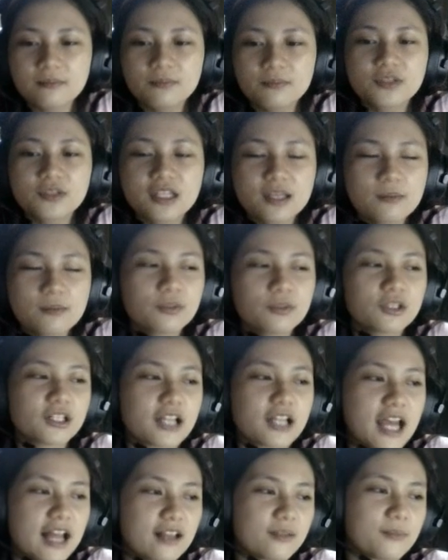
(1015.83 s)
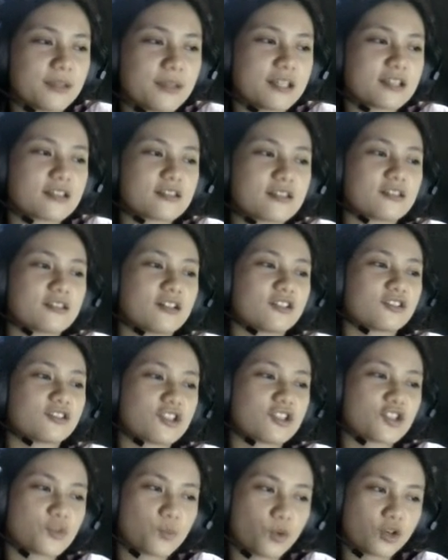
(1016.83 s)
simpler elements that are
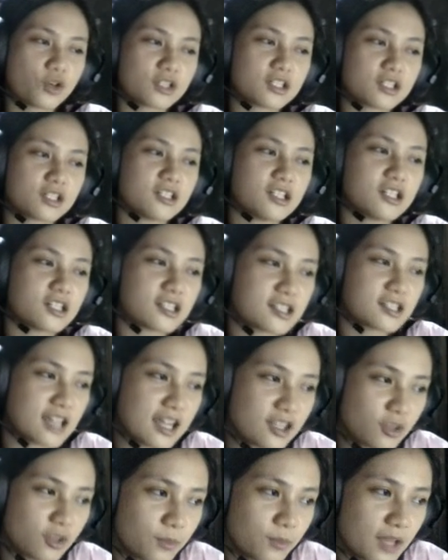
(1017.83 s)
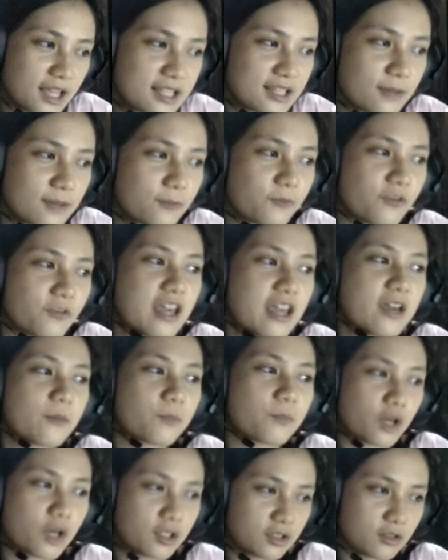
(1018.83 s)
transported in the cytoplasm via
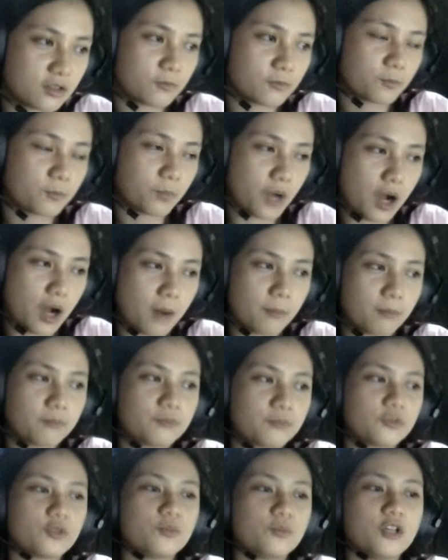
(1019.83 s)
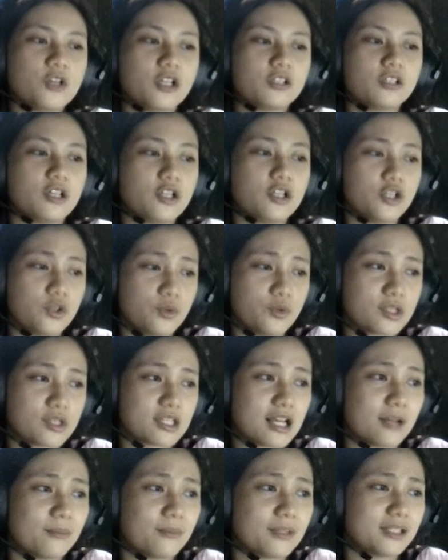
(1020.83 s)
proton pump to build a new
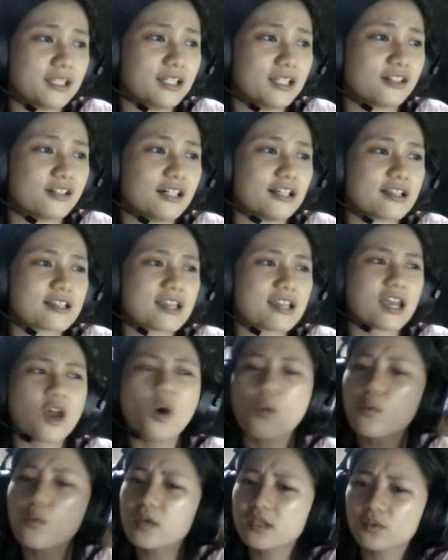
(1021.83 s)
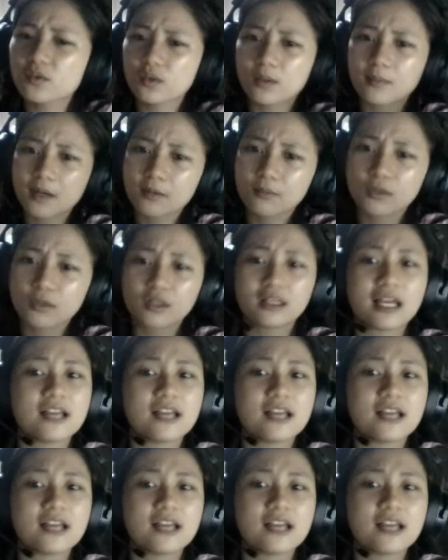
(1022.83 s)
cell materials. I always remember